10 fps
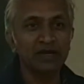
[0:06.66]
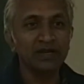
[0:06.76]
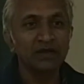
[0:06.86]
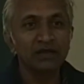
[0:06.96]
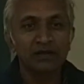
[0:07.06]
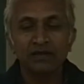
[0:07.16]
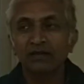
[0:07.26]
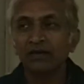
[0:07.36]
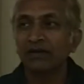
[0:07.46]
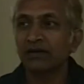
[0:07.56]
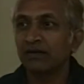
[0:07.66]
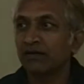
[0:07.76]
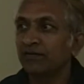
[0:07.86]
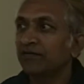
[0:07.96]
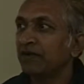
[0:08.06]
1.
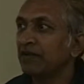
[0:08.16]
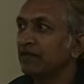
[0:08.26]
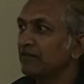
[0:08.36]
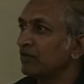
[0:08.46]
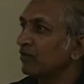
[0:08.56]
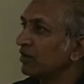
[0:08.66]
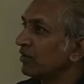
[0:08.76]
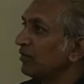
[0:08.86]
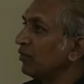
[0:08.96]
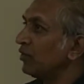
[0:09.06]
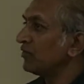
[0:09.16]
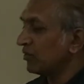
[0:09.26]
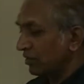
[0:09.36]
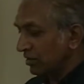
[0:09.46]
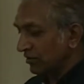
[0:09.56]
And this is what most
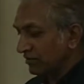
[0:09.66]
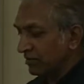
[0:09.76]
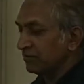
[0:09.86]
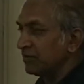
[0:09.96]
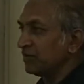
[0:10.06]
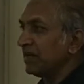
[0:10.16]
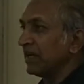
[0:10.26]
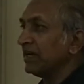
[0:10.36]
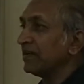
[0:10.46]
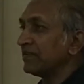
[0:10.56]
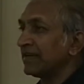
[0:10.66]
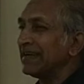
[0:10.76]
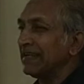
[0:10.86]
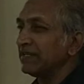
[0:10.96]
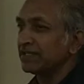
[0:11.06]
of the concepts which we
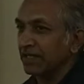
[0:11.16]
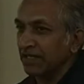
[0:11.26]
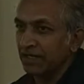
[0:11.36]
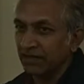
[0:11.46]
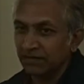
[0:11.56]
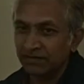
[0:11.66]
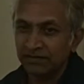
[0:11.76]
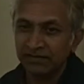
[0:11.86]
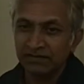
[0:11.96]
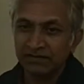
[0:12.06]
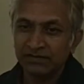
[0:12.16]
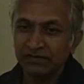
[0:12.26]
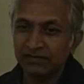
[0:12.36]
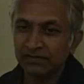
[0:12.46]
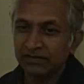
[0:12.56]
understand in general.
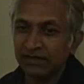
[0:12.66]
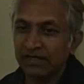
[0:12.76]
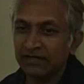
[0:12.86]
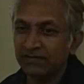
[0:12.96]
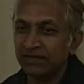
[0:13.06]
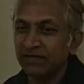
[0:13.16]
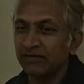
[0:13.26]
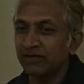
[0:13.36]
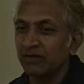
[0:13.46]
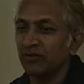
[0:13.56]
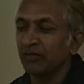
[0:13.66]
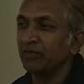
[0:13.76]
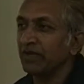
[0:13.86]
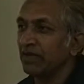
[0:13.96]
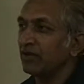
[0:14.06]
As an individual
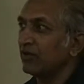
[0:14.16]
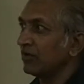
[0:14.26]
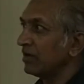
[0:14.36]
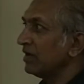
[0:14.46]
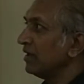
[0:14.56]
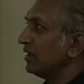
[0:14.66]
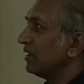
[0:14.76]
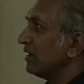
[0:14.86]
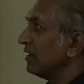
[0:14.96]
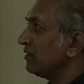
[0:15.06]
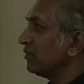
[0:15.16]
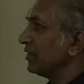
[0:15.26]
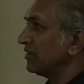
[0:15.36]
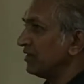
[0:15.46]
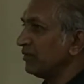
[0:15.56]
human being or as a
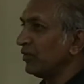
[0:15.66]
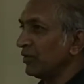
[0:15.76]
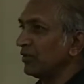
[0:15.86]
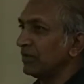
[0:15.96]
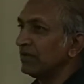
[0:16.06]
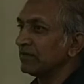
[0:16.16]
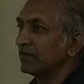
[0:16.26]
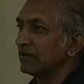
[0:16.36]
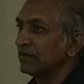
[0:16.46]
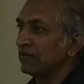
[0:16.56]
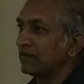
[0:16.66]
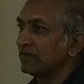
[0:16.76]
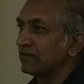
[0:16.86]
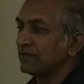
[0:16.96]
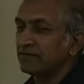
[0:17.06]
person born of this earth, there are
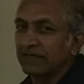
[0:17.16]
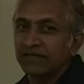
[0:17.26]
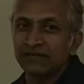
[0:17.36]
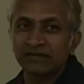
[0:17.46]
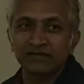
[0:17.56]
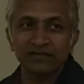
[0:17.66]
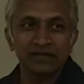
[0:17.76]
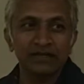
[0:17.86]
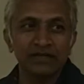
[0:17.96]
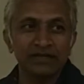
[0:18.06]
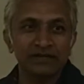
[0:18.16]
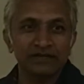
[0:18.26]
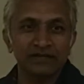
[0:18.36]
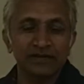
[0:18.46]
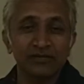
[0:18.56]
certain standards, certain
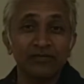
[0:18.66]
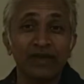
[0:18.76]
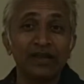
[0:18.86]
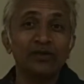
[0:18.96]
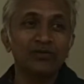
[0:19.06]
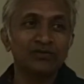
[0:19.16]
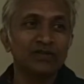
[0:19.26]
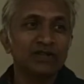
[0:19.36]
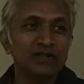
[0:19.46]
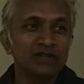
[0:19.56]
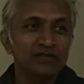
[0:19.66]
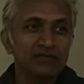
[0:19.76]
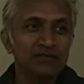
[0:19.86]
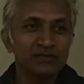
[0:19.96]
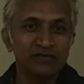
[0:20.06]
ethics, certain values
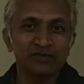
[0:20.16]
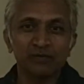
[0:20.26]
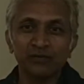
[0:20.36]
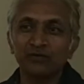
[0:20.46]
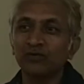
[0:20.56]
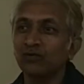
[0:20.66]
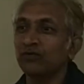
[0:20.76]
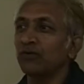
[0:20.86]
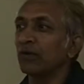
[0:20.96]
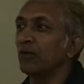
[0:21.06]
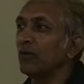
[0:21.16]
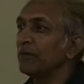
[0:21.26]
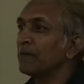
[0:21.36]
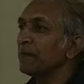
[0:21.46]
which you are supposed to follow